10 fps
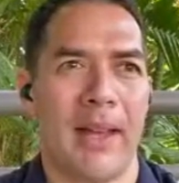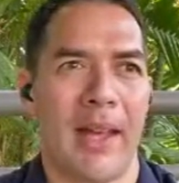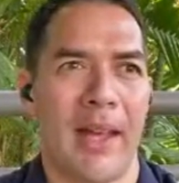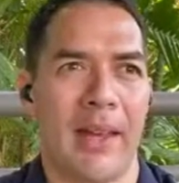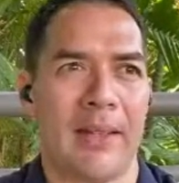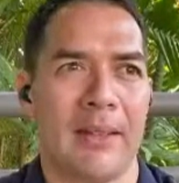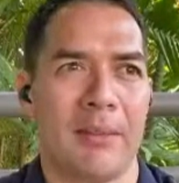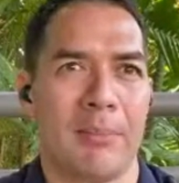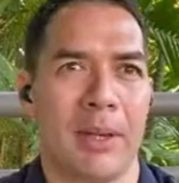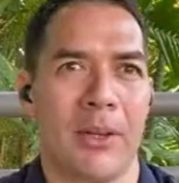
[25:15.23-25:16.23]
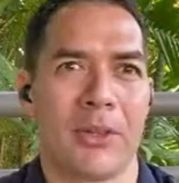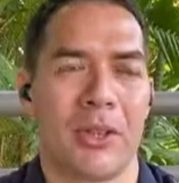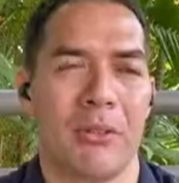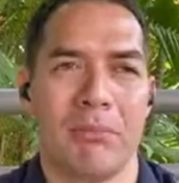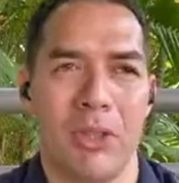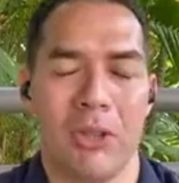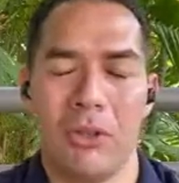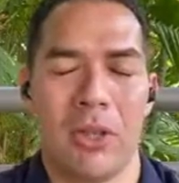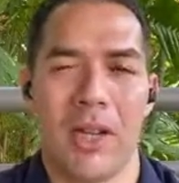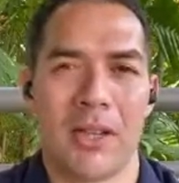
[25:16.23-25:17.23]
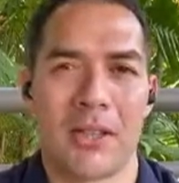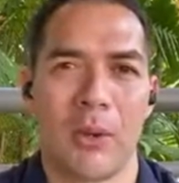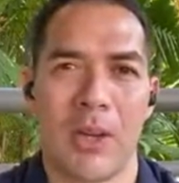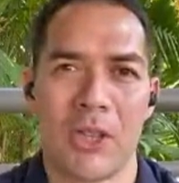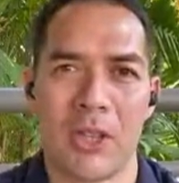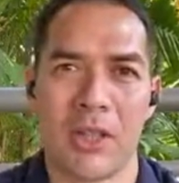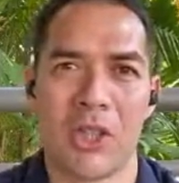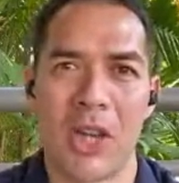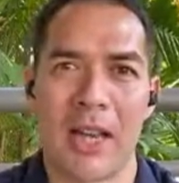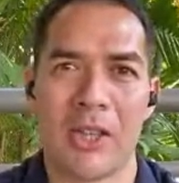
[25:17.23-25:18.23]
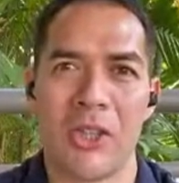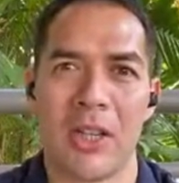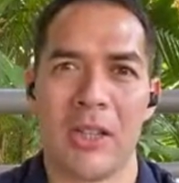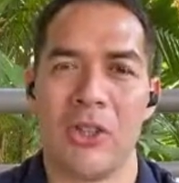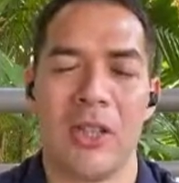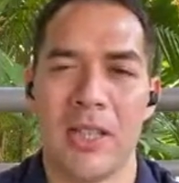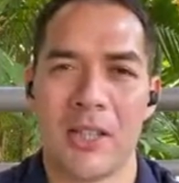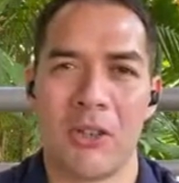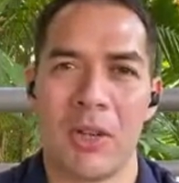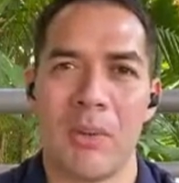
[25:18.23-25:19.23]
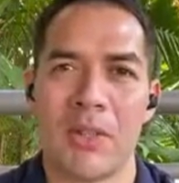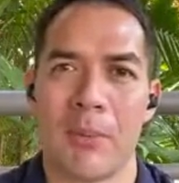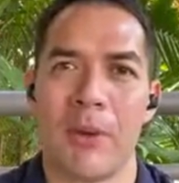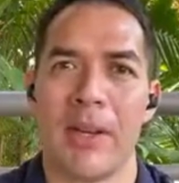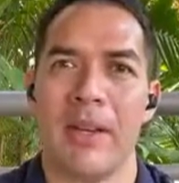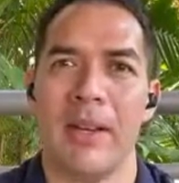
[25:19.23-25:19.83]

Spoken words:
but also, you can ask a question that's challenging, and you can disagree with someone,